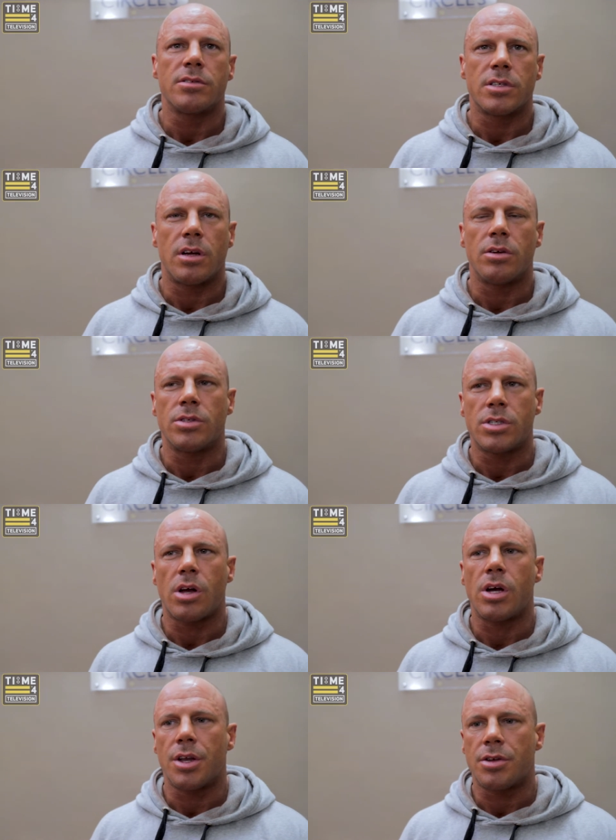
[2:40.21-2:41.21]
So
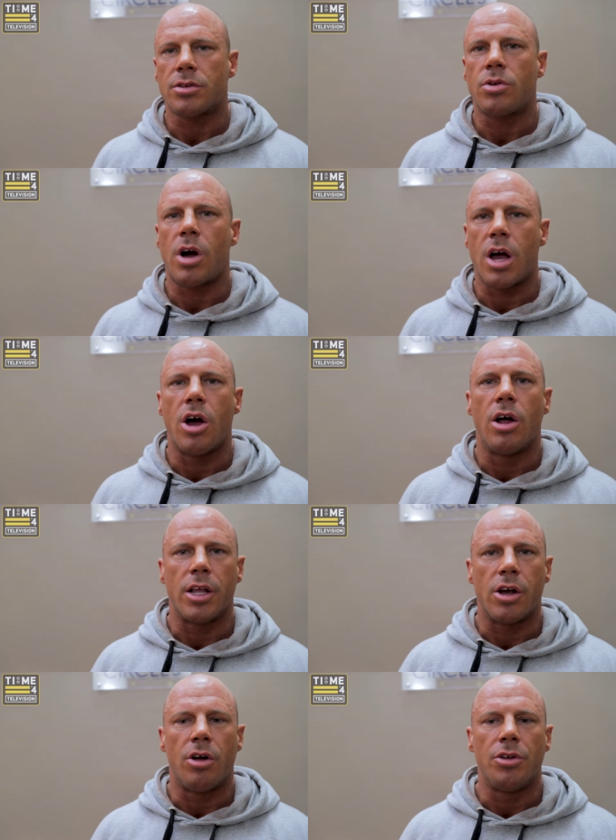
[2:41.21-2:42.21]
started quite
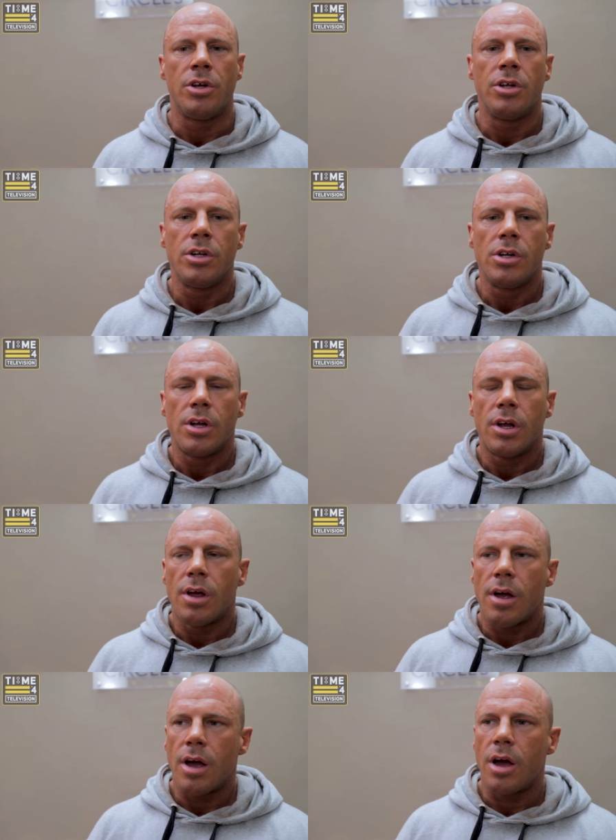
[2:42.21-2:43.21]
early on.
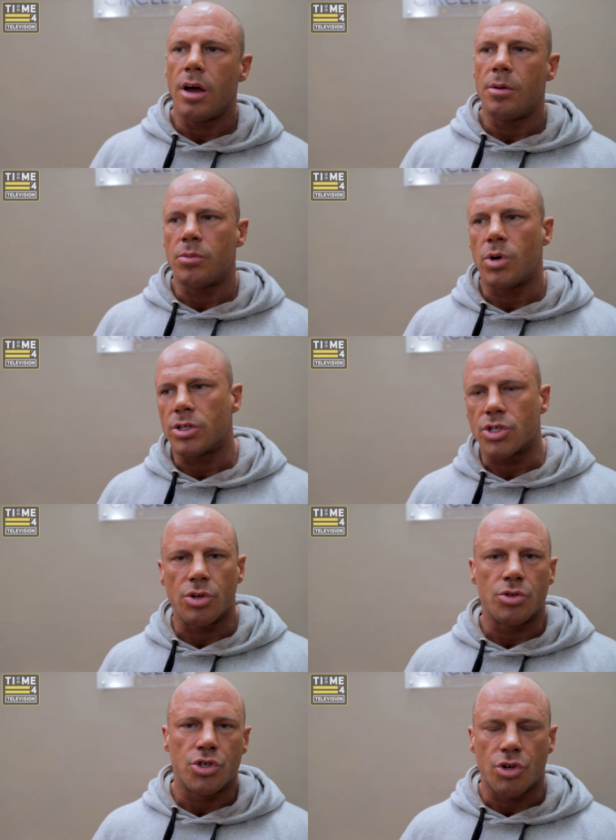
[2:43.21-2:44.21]
Um, weren't
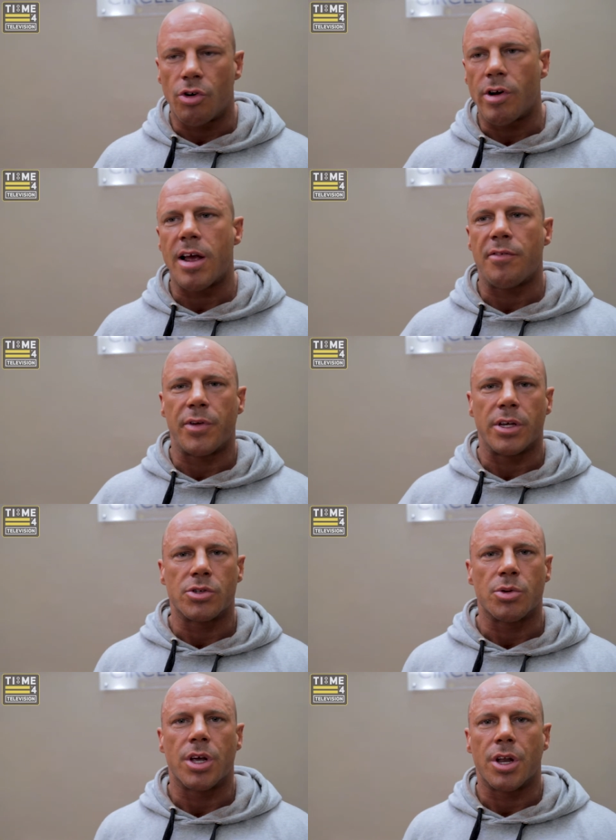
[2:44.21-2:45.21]
too sure how
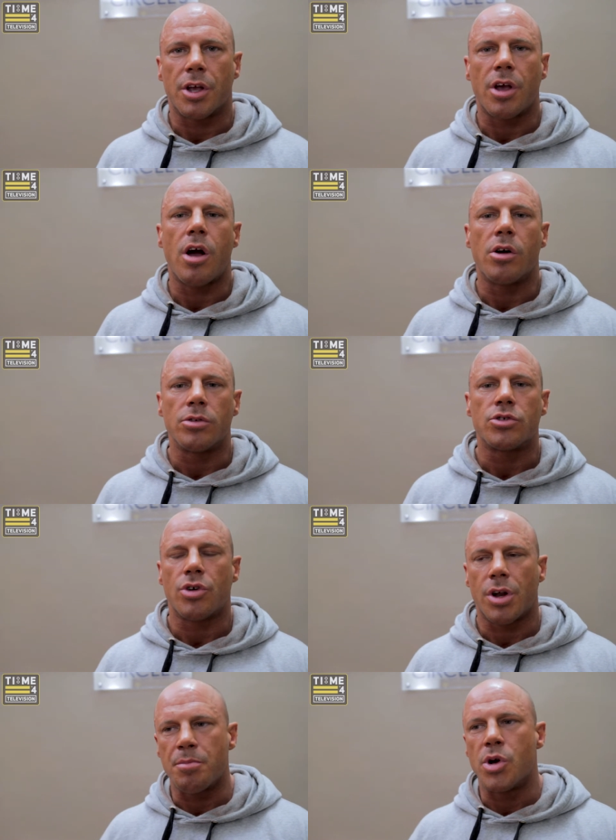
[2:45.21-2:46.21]
things were going to go,
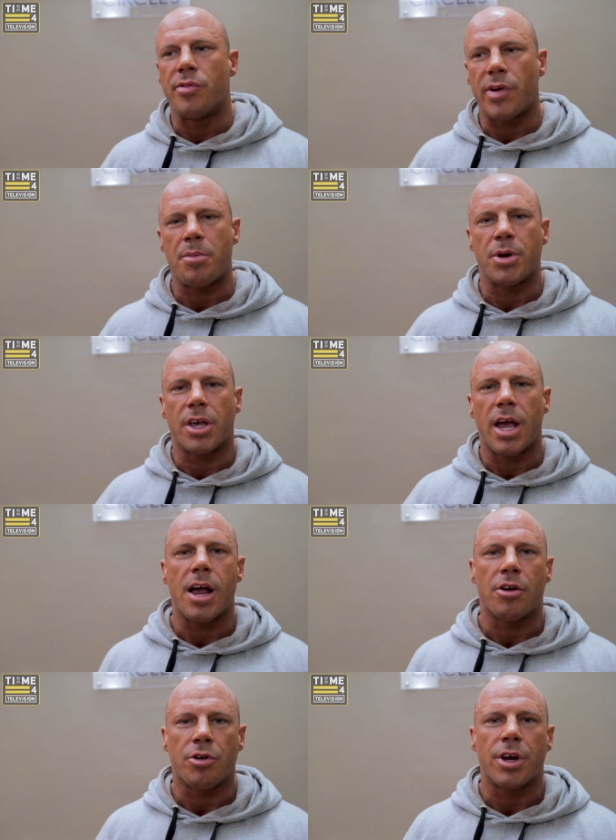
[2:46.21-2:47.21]
trying to move up a
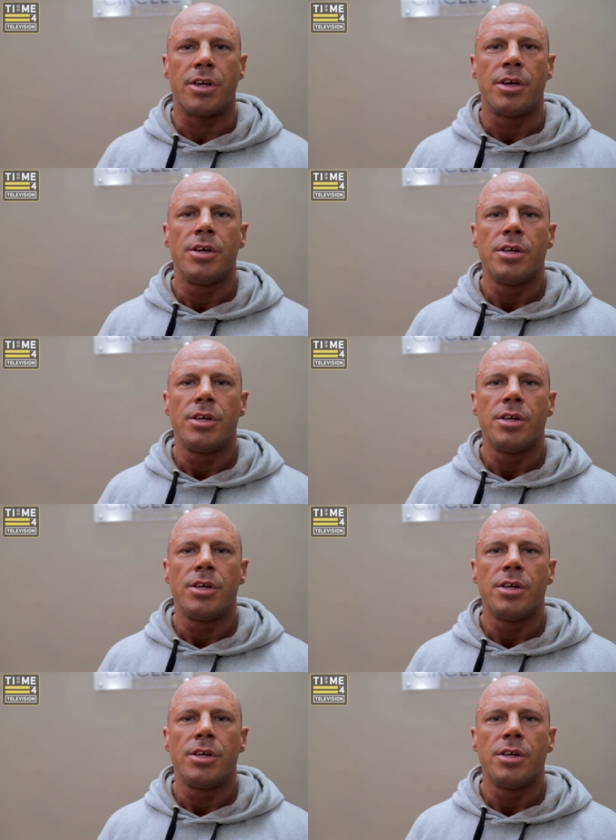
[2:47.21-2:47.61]
category.